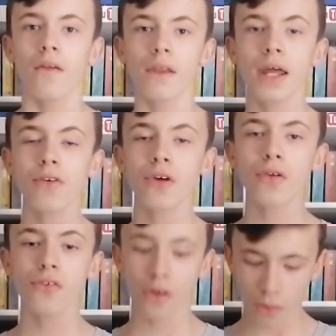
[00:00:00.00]
The next
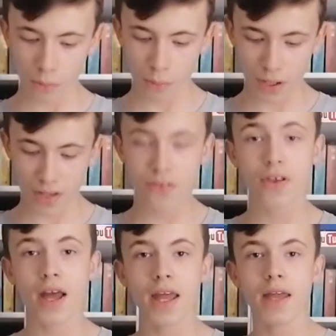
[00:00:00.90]
console is
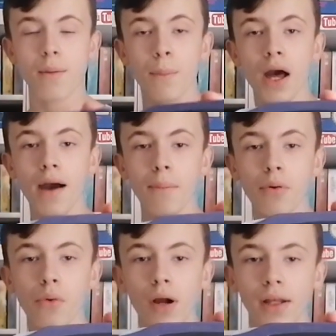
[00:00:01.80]
a
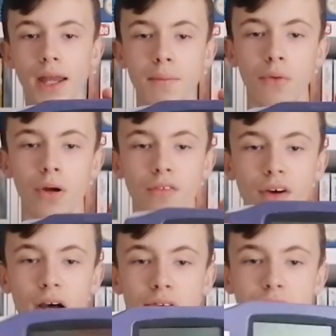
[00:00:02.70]
purple Game Boy
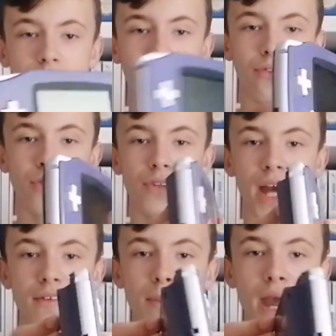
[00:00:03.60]
Advance. Now this doesn't
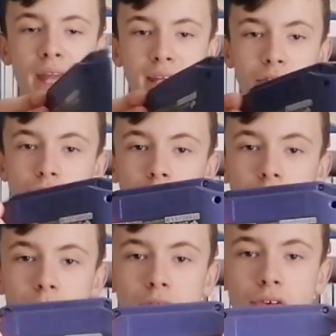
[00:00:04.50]
have a back and it's not
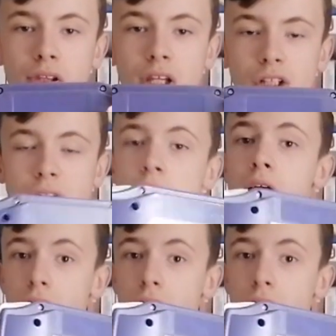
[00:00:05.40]
in the best condition.